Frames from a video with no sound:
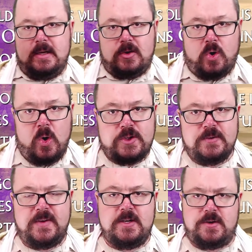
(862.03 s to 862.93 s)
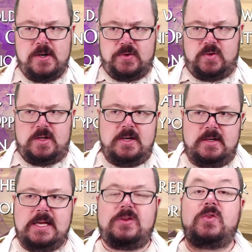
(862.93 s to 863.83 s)
Corto Venerossi,
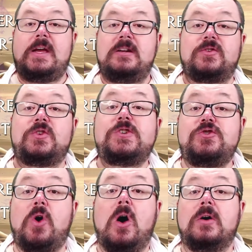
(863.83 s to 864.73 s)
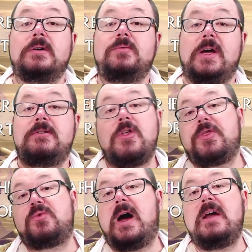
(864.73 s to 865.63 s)
let's say it's strong. They're a
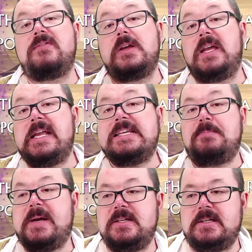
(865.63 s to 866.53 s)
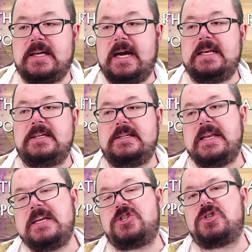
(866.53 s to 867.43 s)
thriving, independent island
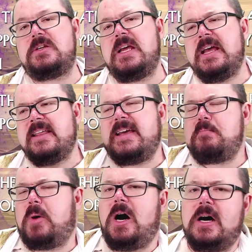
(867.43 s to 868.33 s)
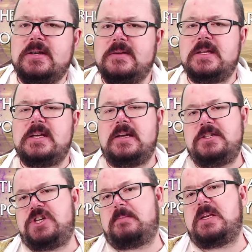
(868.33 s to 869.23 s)
nation. They're part of the
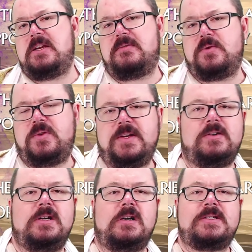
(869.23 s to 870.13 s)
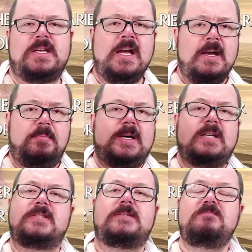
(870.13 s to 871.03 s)
hegemony of Utherios,
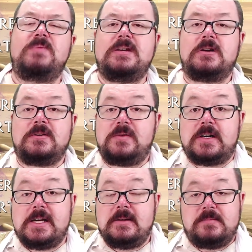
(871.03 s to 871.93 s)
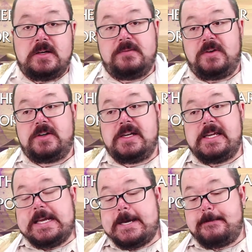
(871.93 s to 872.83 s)
but they're not a very, a
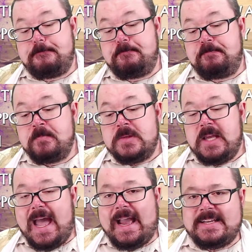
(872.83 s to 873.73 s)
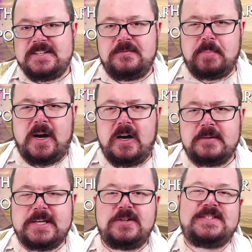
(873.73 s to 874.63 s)
very um, active part
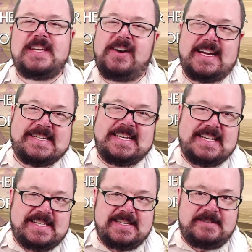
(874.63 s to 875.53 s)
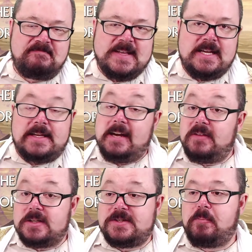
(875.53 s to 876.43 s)
because they're isolated. They have
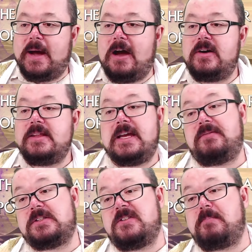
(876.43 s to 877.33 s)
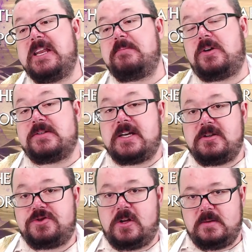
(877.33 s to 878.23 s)
lots of power, they have lots of money because they
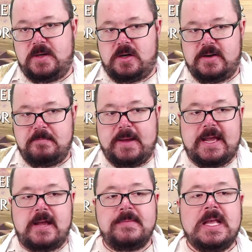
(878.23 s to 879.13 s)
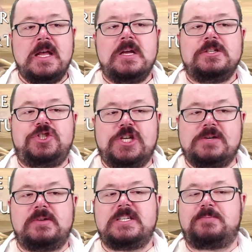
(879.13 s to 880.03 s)
control the Minari Bay.
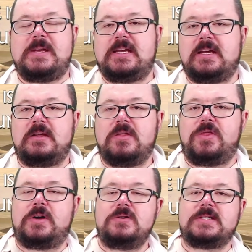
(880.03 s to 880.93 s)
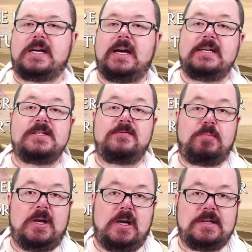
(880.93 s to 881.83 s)
Generally speaking, those kinds of
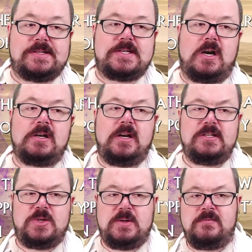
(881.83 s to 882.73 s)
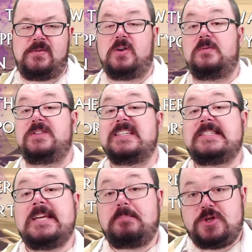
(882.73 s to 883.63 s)
plots are going to involve
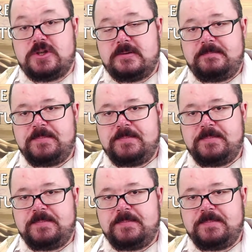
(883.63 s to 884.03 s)
deception.